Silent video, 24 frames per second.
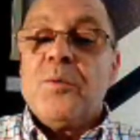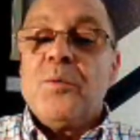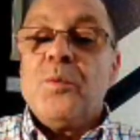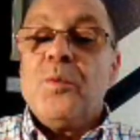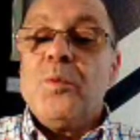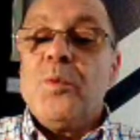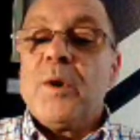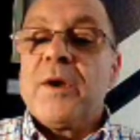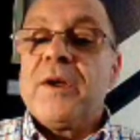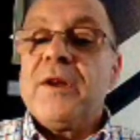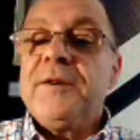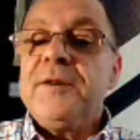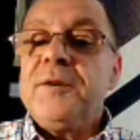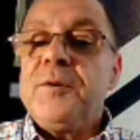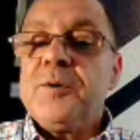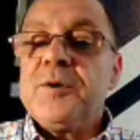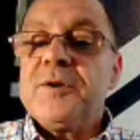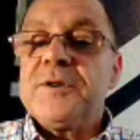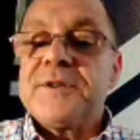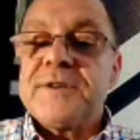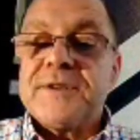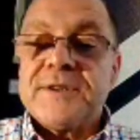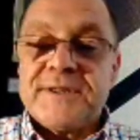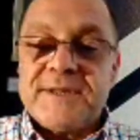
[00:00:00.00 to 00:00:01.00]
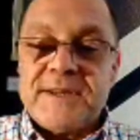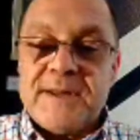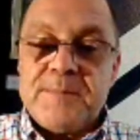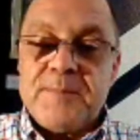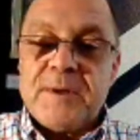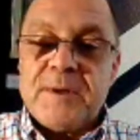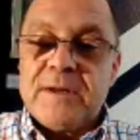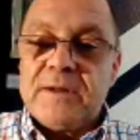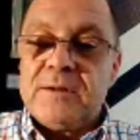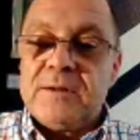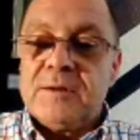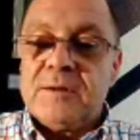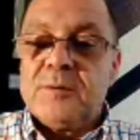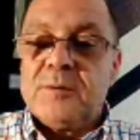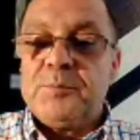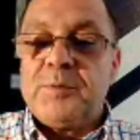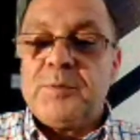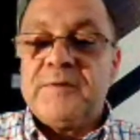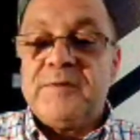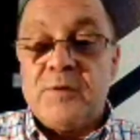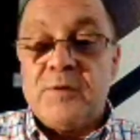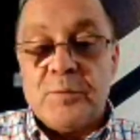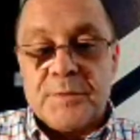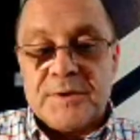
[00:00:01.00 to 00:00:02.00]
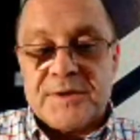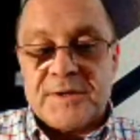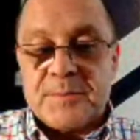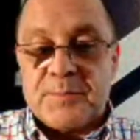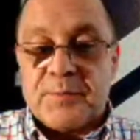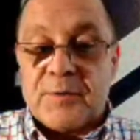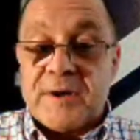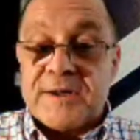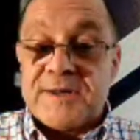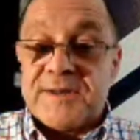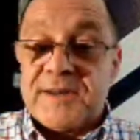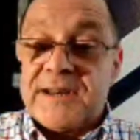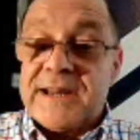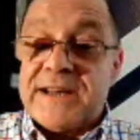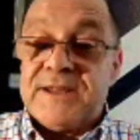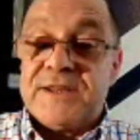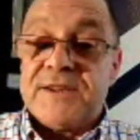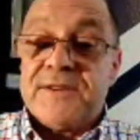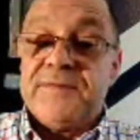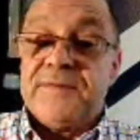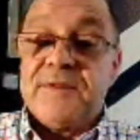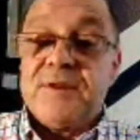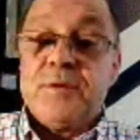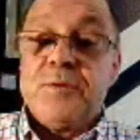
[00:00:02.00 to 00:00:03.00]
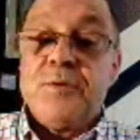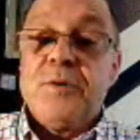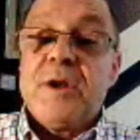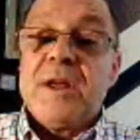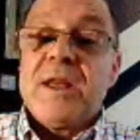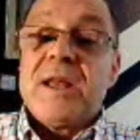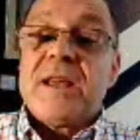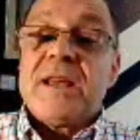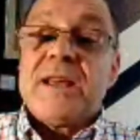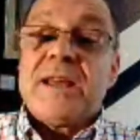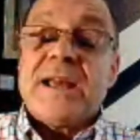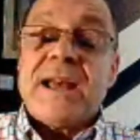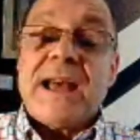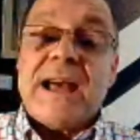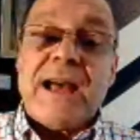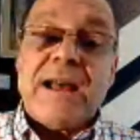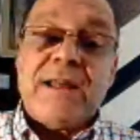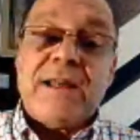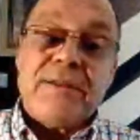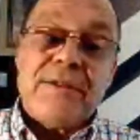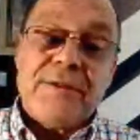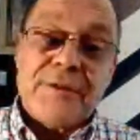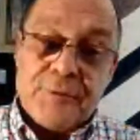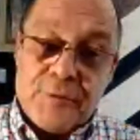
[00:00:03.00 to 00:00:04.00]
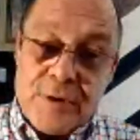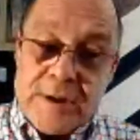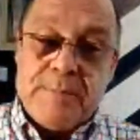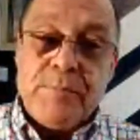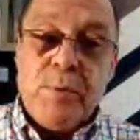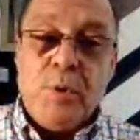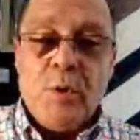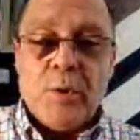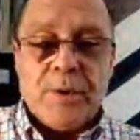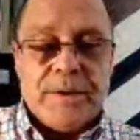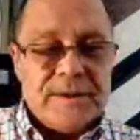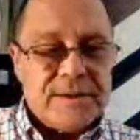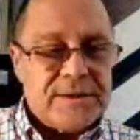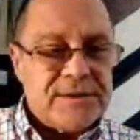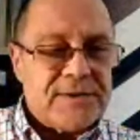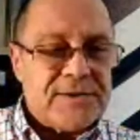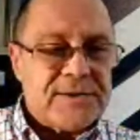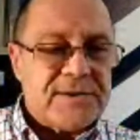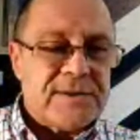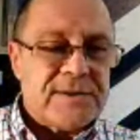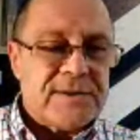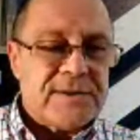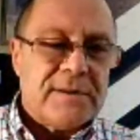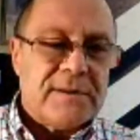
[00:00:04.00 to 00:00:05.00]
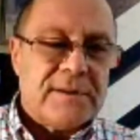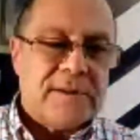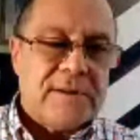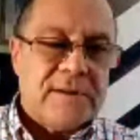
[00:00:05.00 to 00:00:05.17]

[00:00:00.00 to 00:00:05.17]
We're going to look at a typical performance appraisal interview at three points.